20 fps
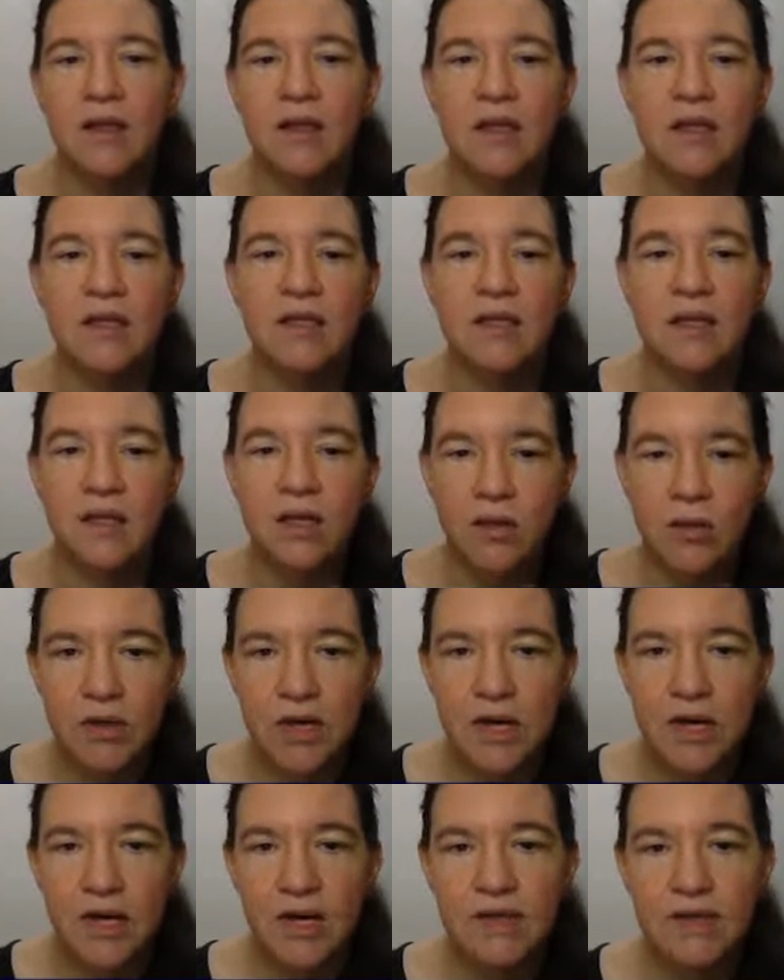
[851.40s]
The
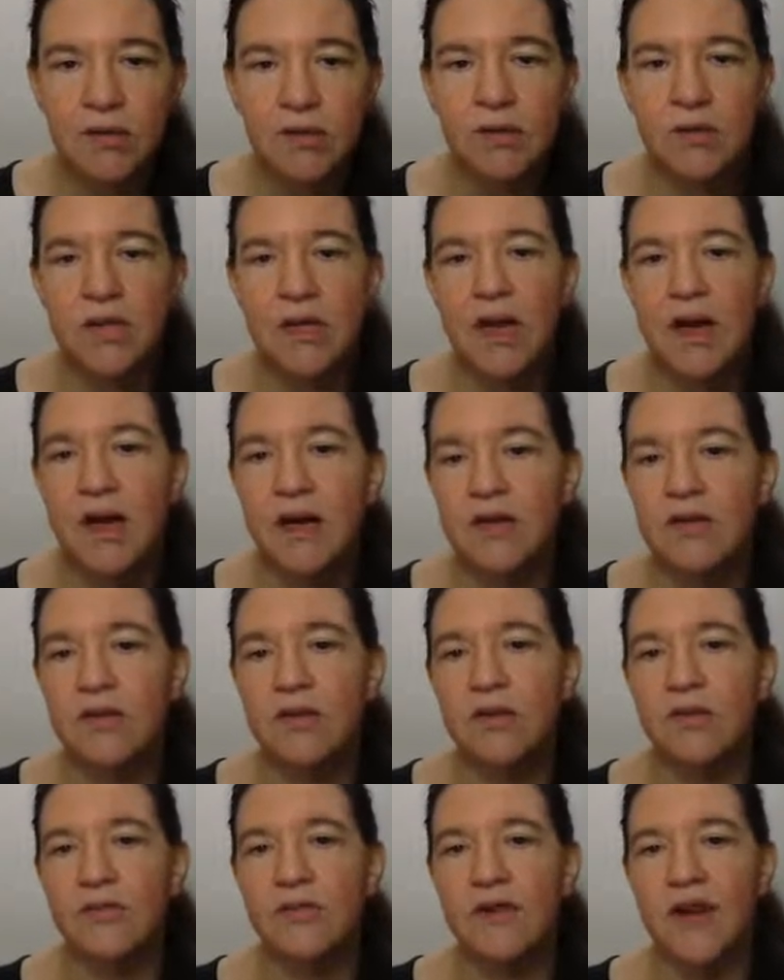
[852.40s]
security lies on the
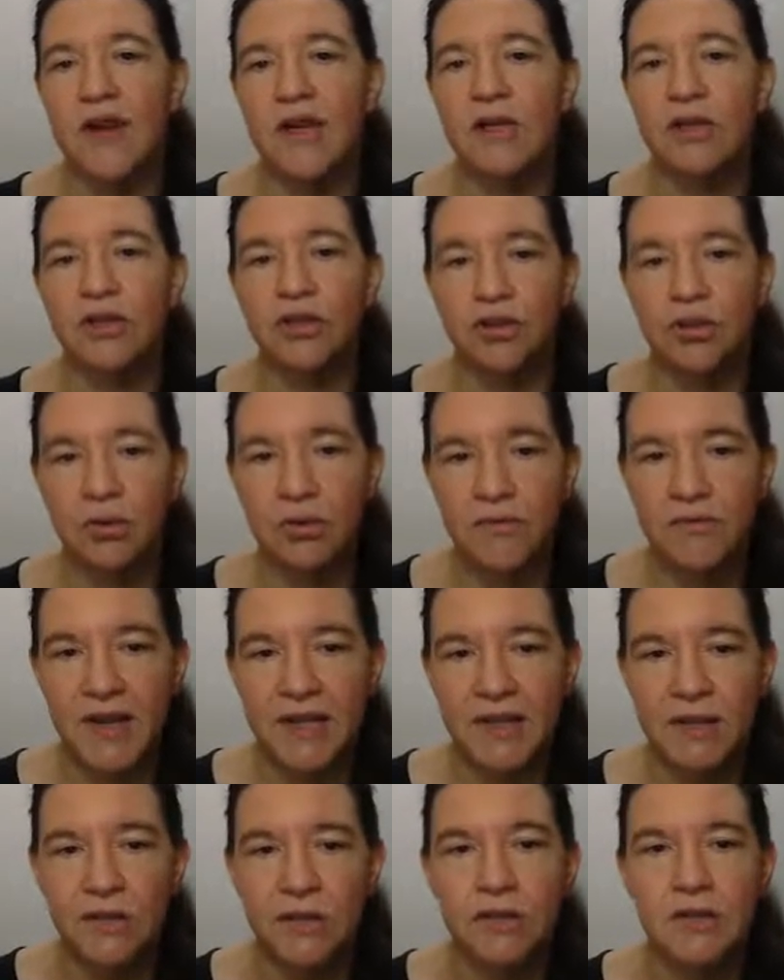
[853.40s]
hardness of finding short
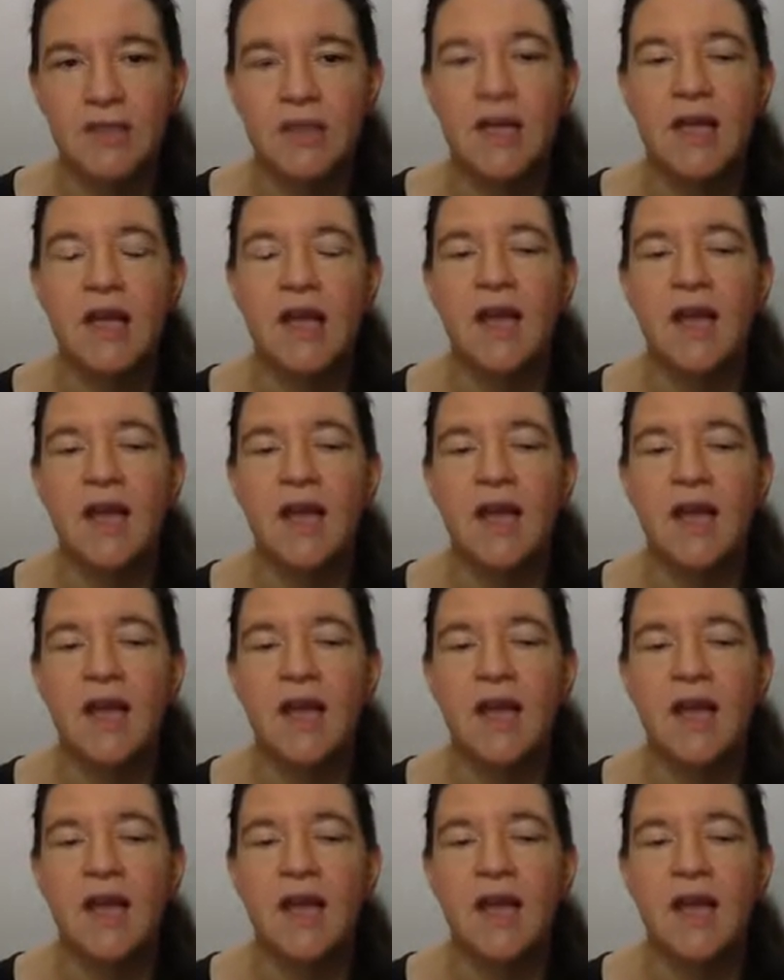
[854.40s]
vectors.